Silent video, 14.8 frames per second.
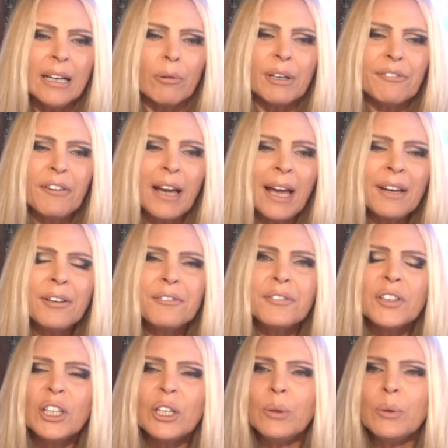We've had a
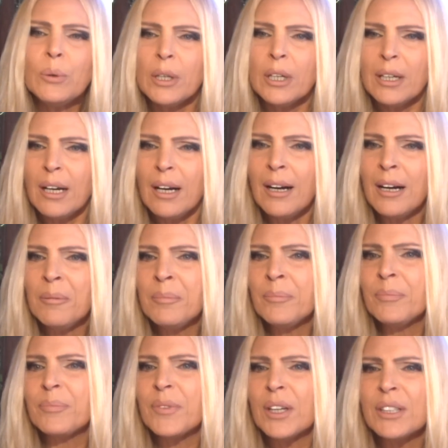few
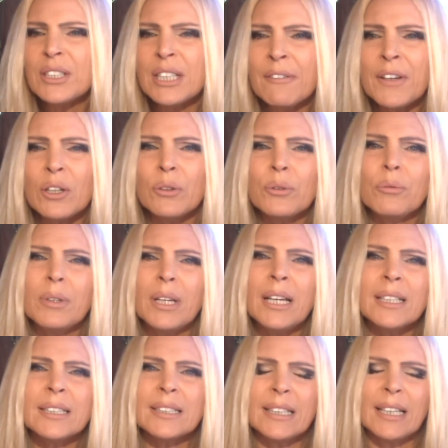difficult
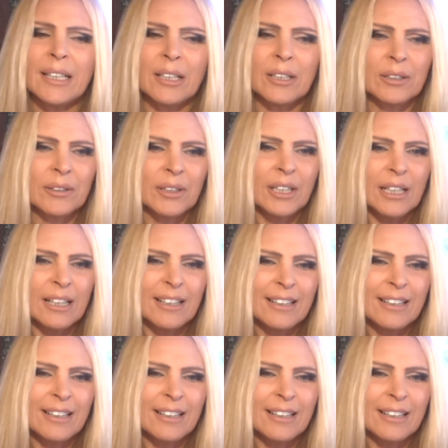weeks here.